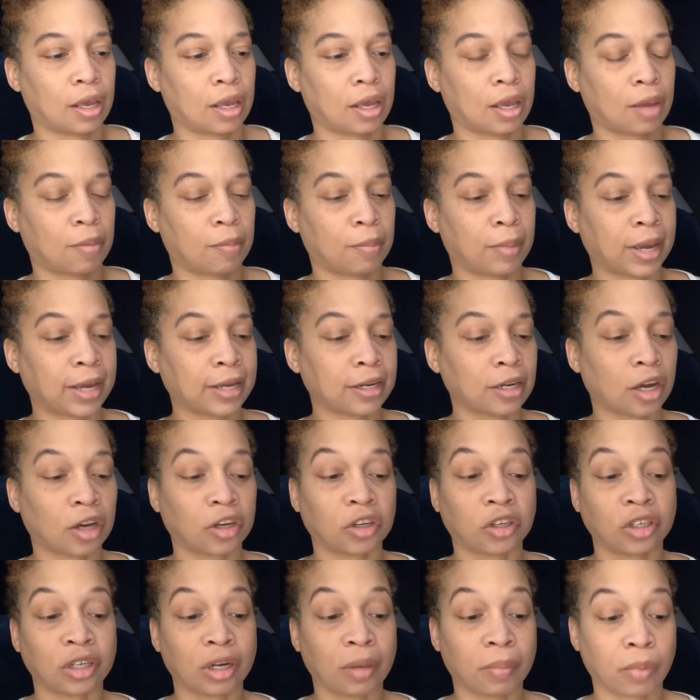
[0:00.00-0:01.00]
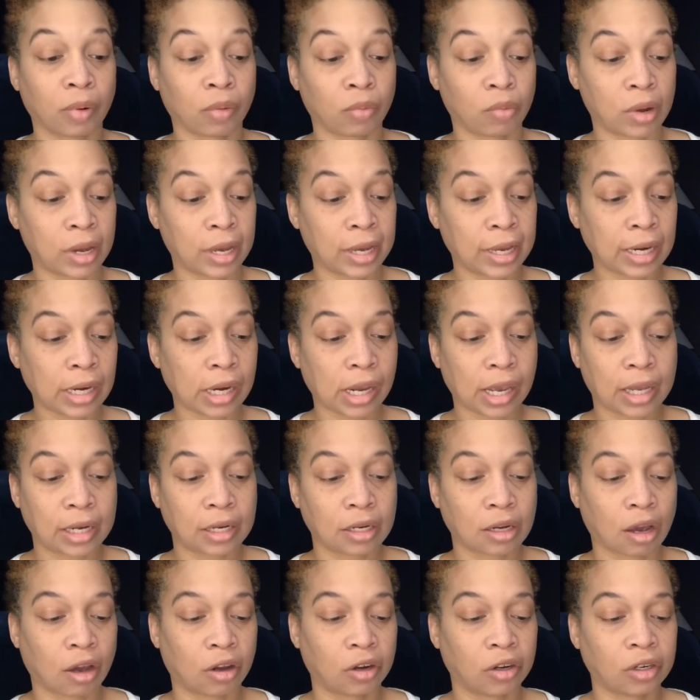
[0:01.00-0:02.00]
My daughter number 1 and
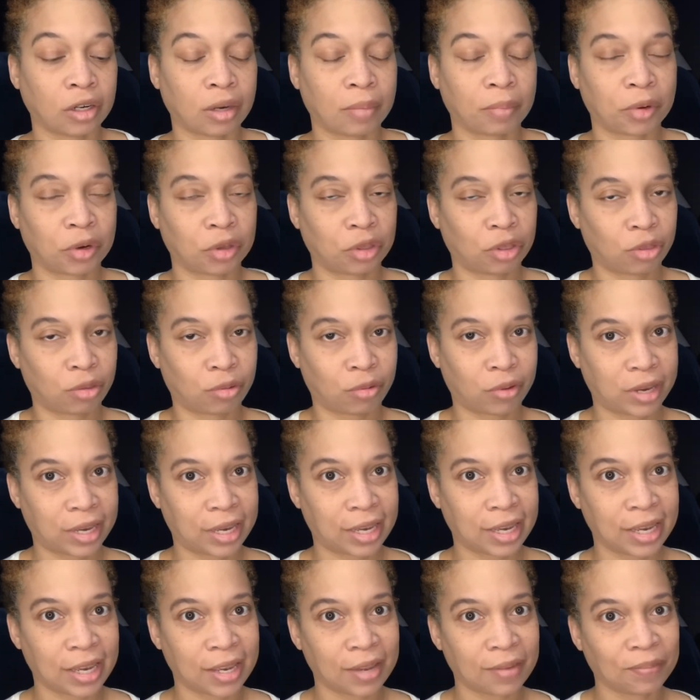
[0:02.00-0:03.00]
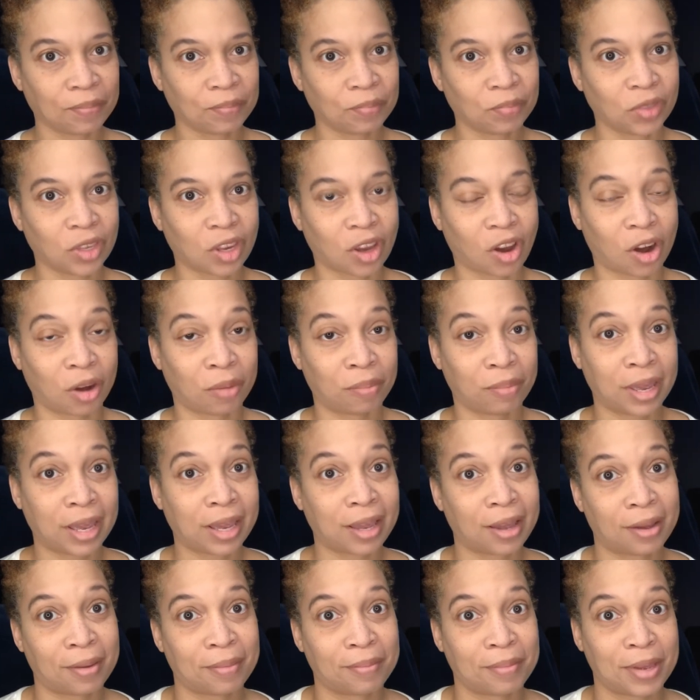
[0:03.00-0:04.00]
daughter number 3 are
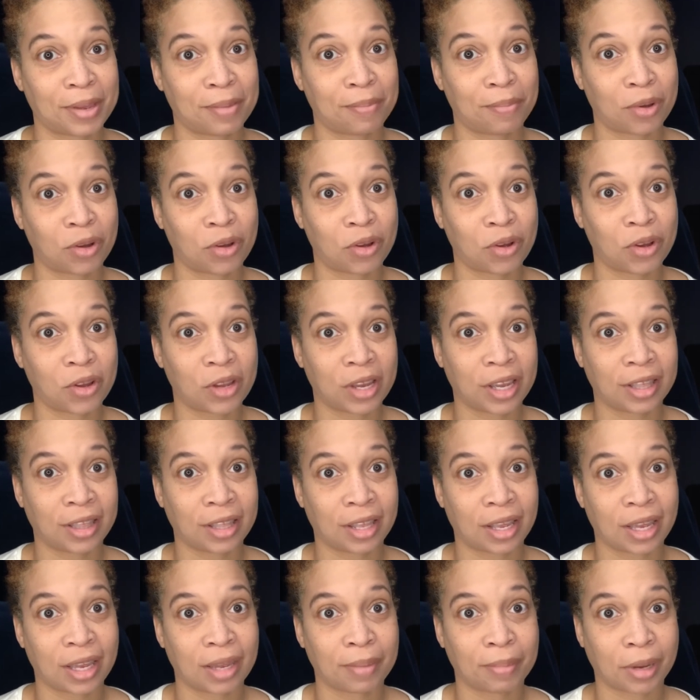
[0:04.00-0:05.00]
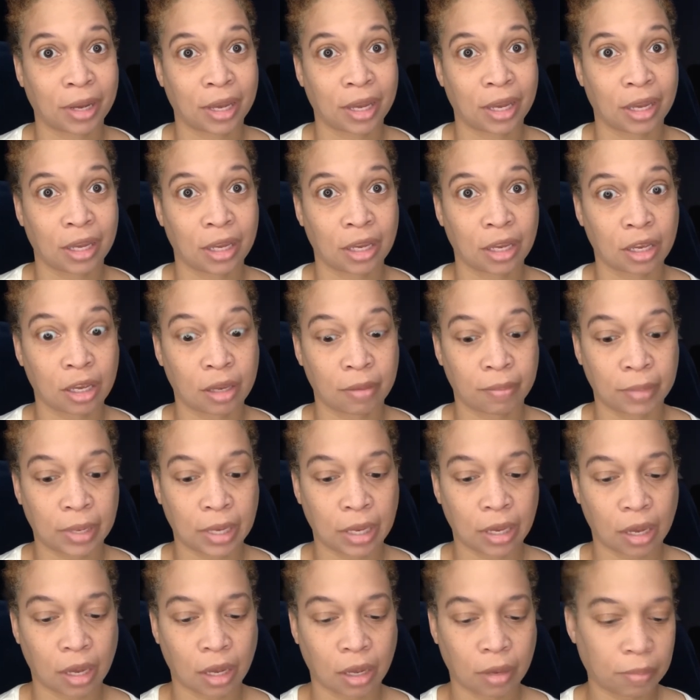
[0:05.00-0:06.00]
makeup people and they buy good
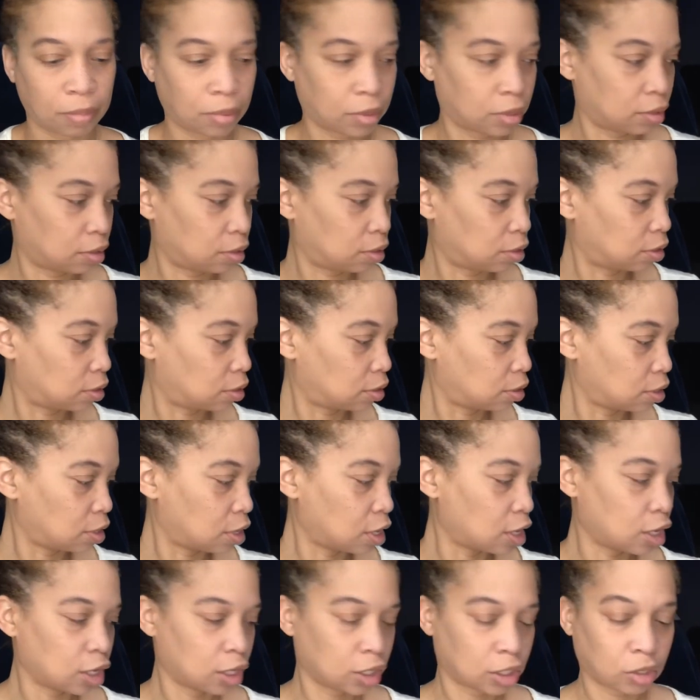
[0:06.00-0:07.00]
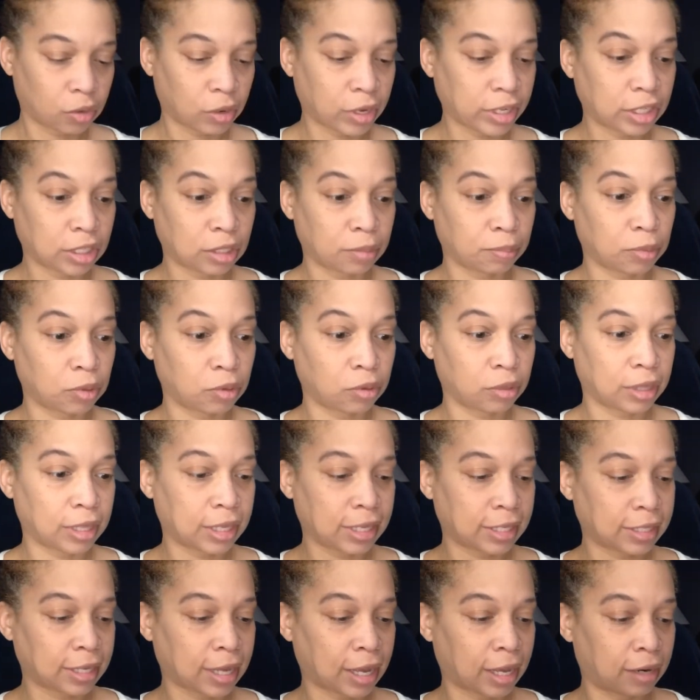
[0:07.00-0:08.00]
makeup. So I just pulled this
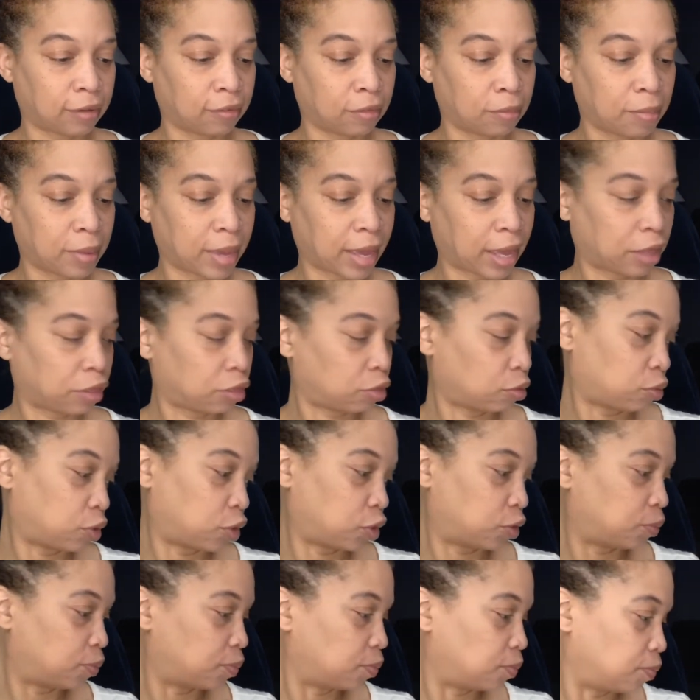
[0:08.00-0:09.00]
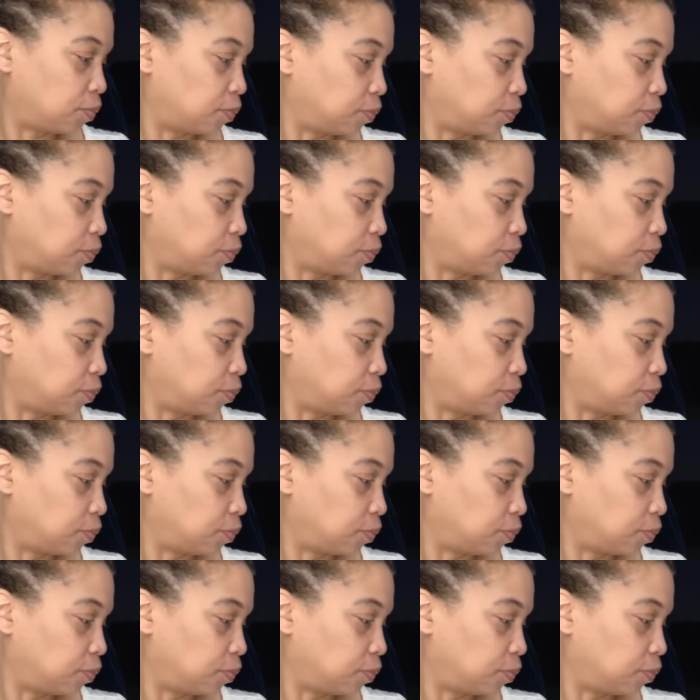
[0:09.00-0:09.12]
out of the bathroom.